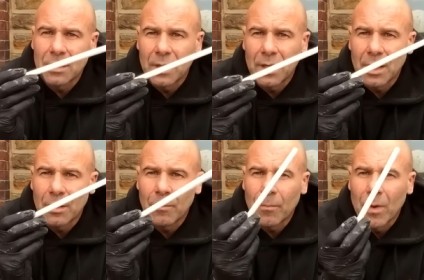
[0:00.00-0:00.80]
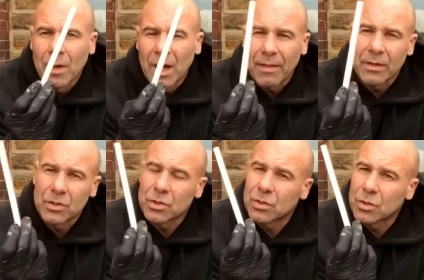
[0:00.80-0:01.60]
um, and then
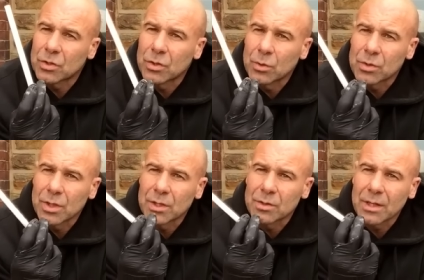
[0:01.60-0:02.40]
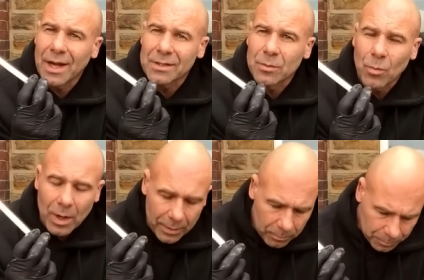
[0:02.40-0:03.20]
just just use these as and
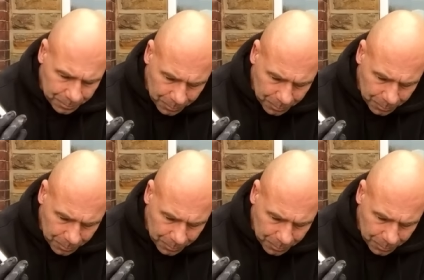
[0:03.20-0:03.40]
when